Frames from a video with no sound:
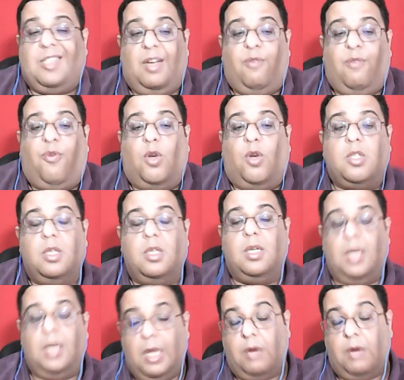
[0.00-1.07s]

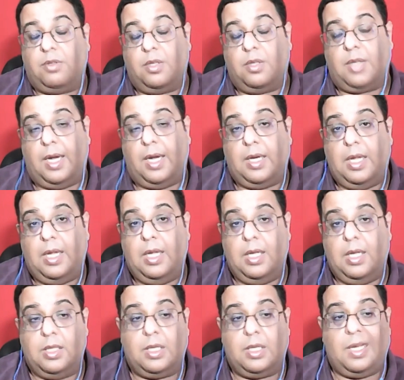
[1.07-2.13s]
unfortunately how society
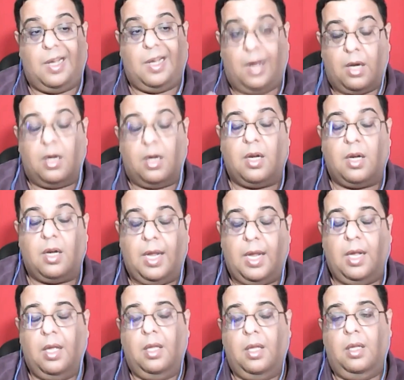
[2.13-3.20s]
is
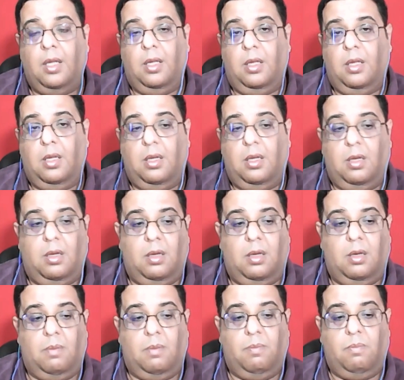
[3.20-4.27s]
currently
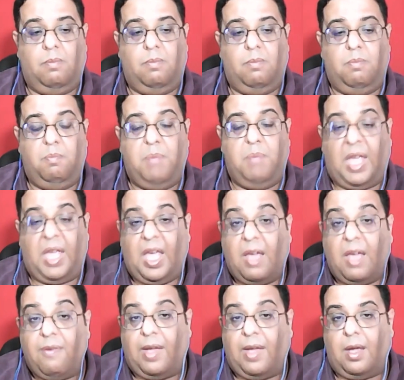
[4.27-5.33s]
um,
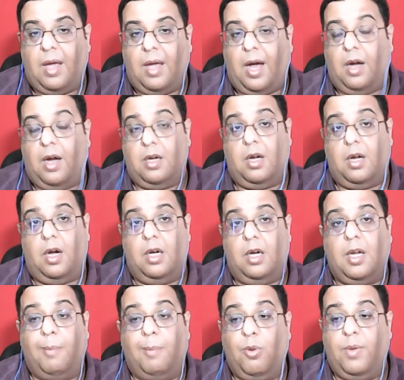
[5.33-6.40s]
behaving. Our, our R
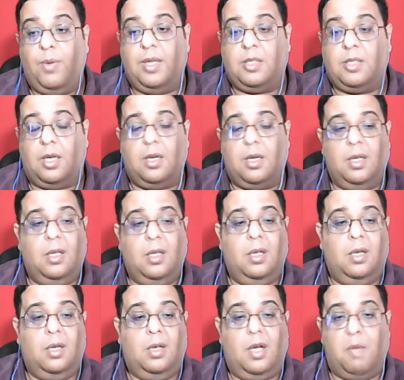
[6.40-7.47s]
W As are
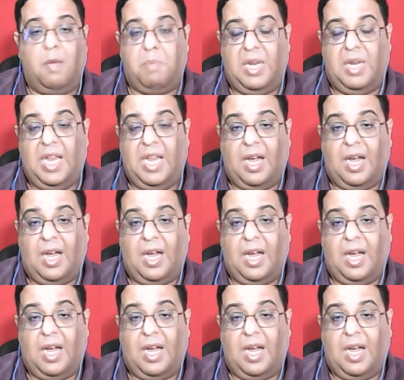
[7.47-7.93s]
a mini